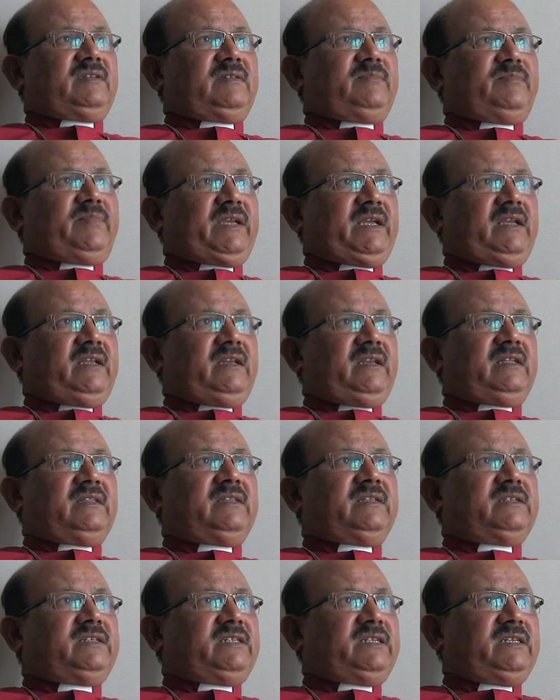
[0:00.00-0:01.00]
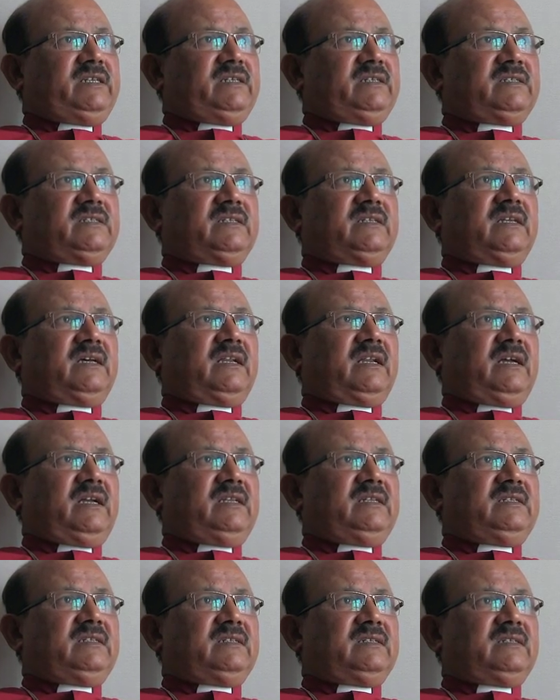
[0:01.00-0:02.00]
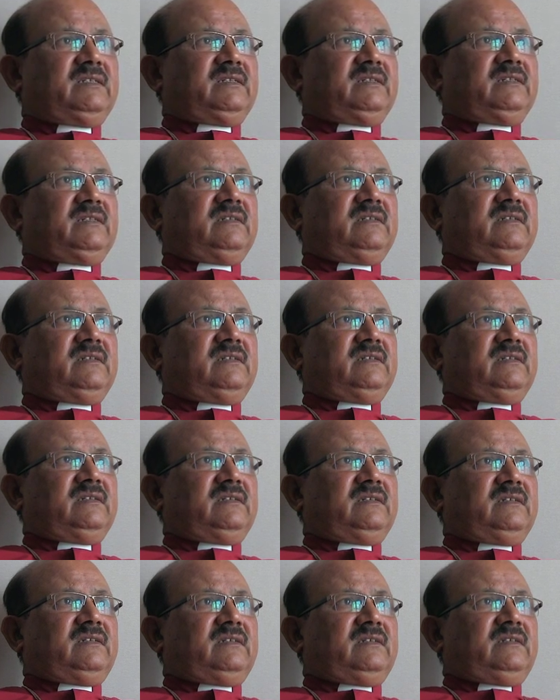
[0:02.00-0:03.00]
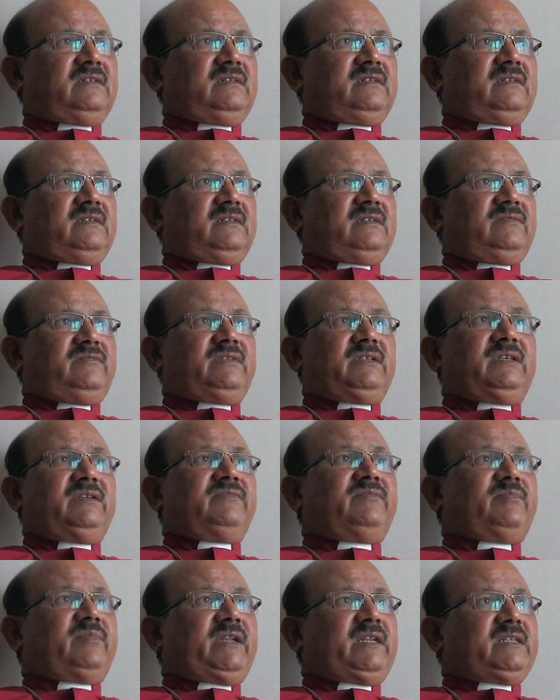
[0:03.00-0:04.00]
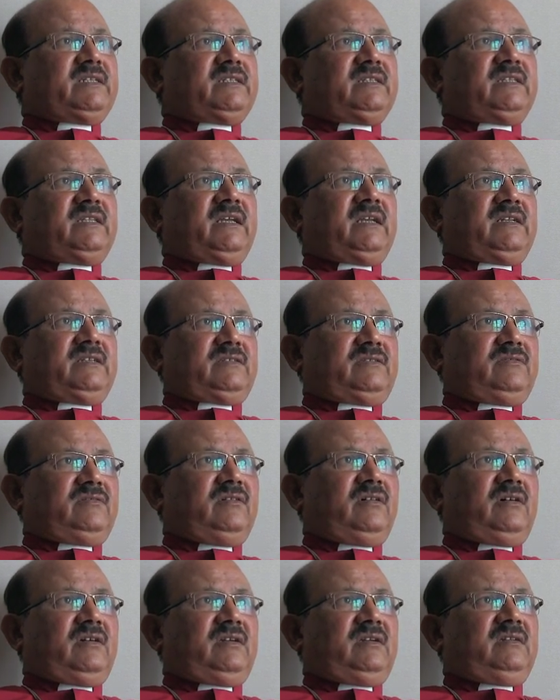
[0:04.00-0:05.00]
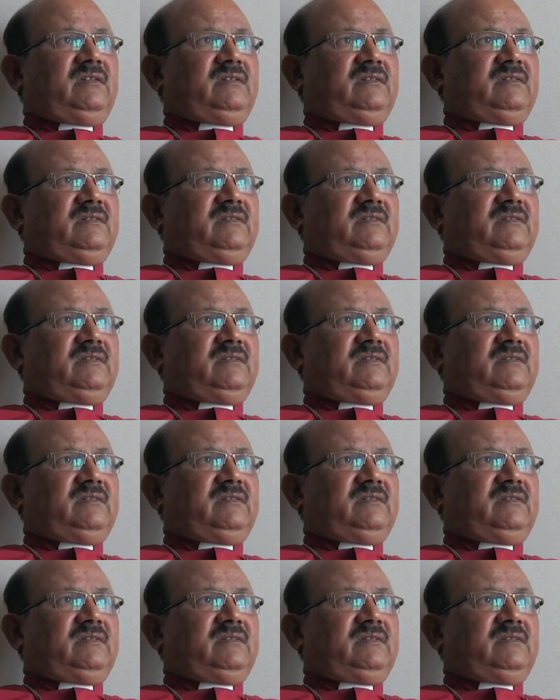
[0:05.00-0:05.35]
the pain and the tears in our eyes, we give praise and thanks to God